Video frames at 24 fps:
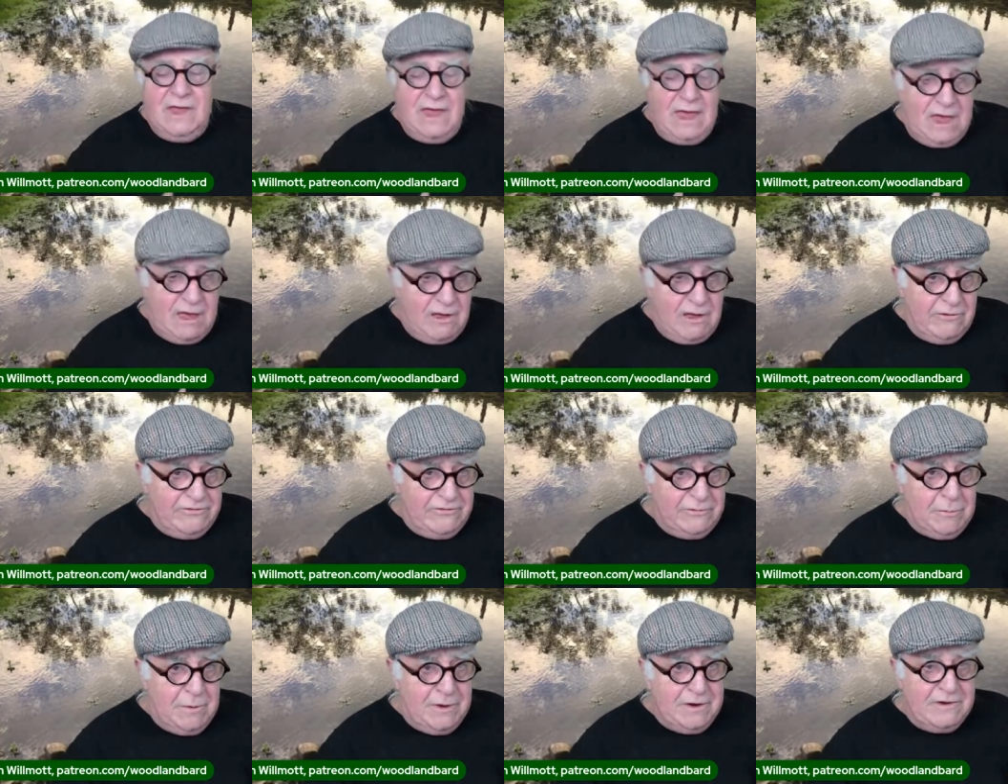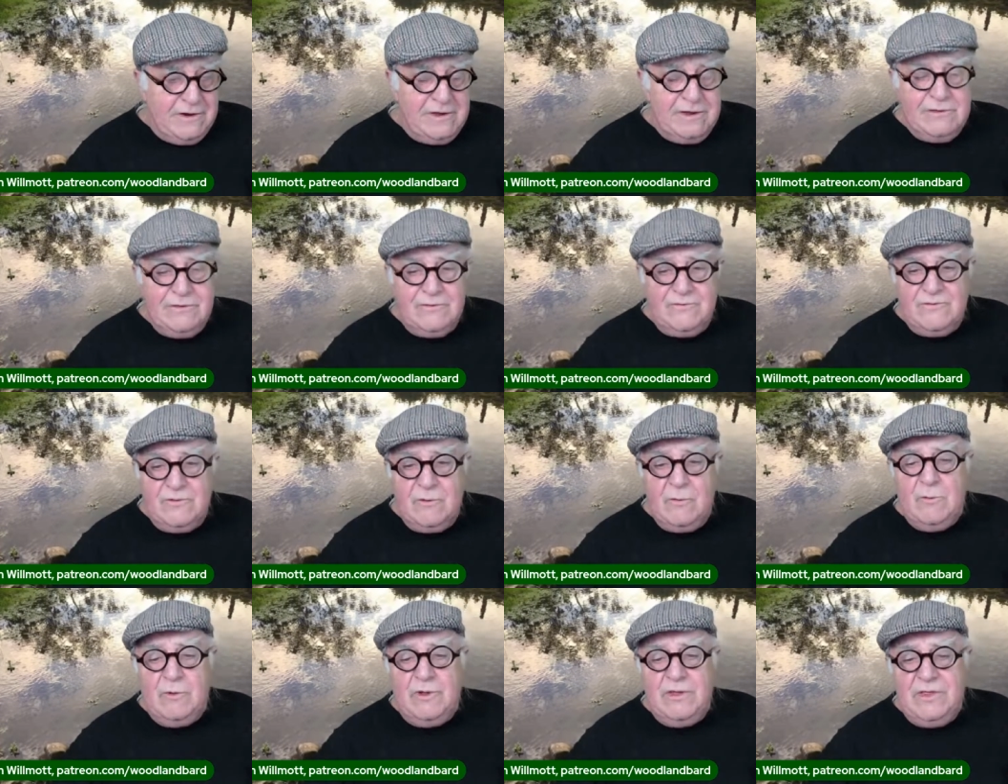our spirit
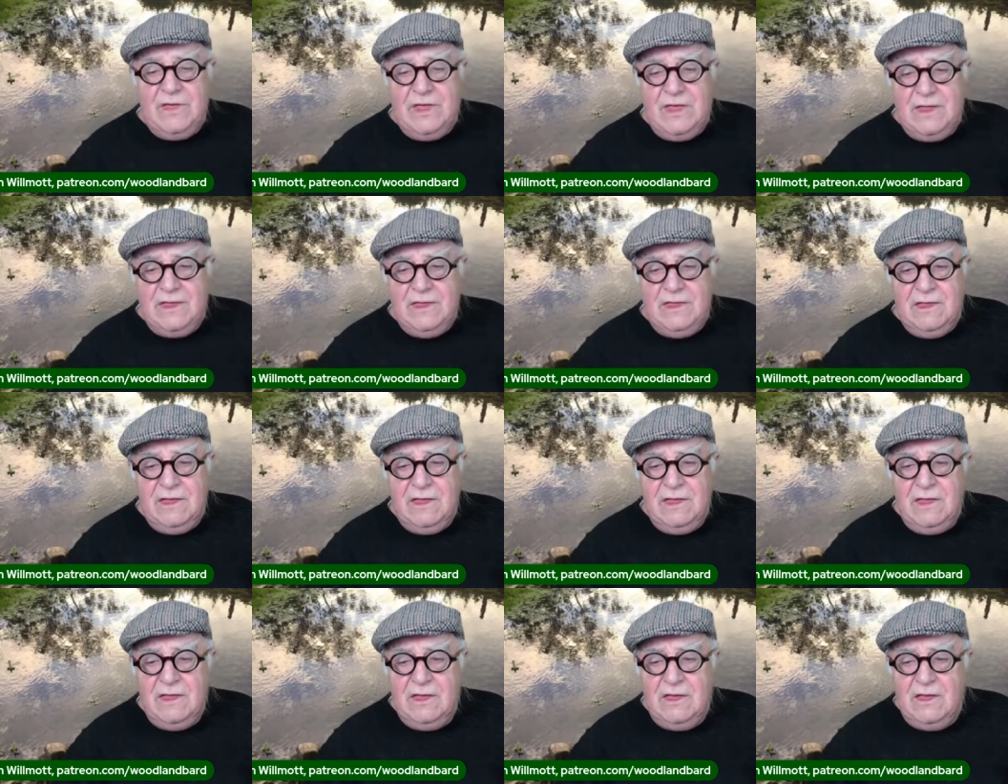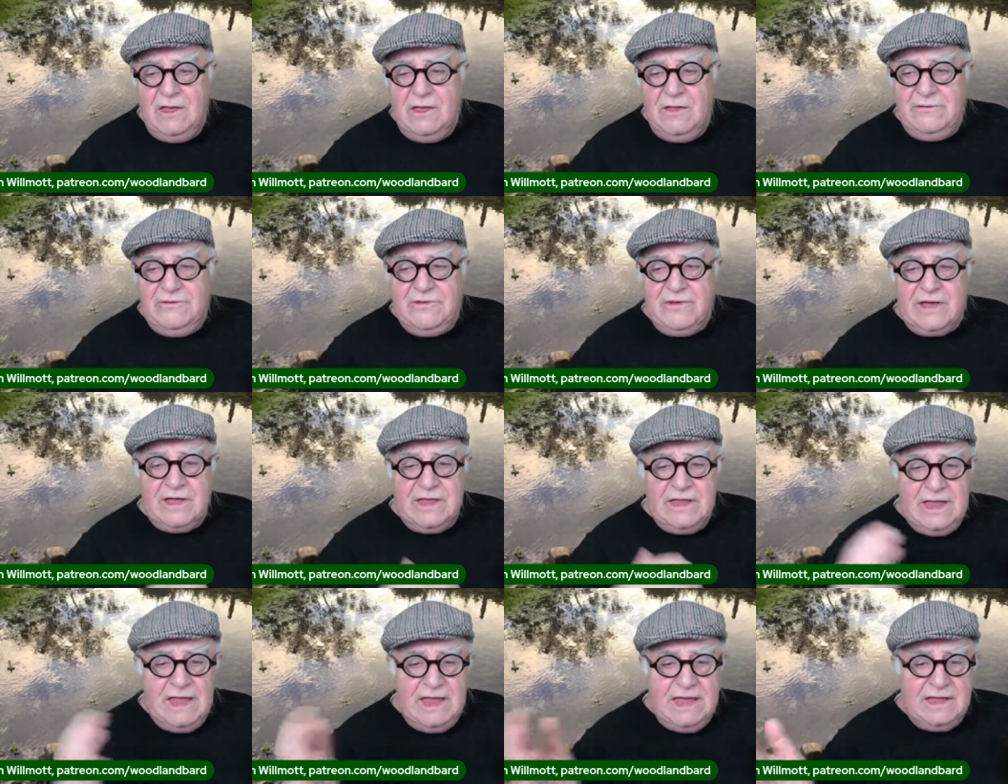from within, to
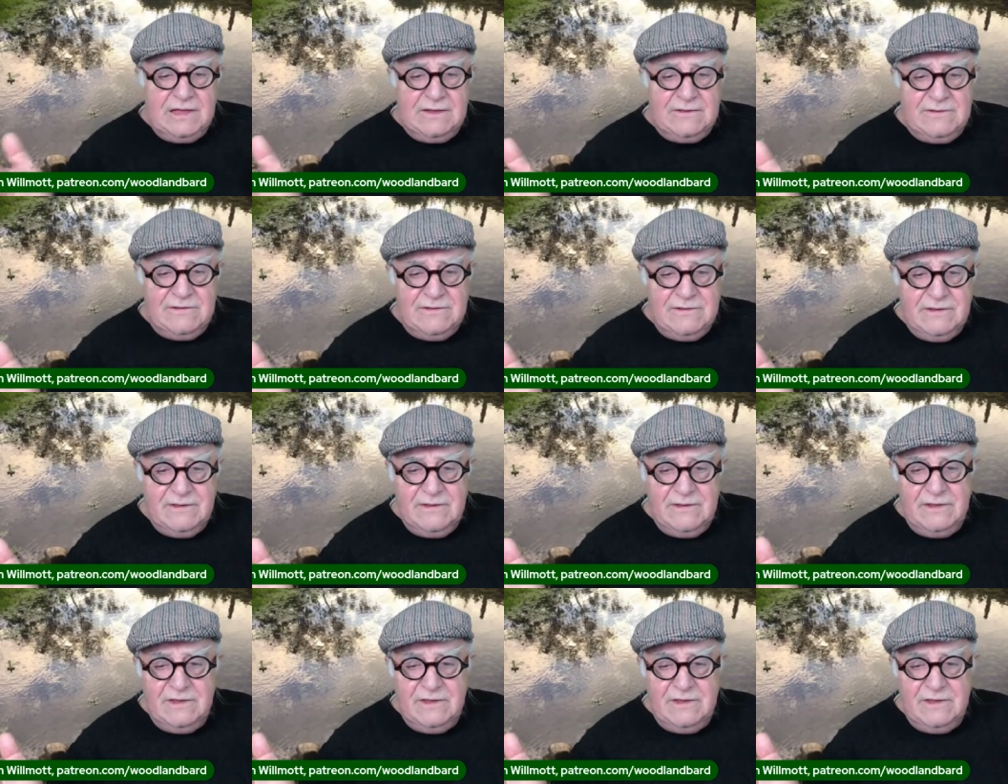connect.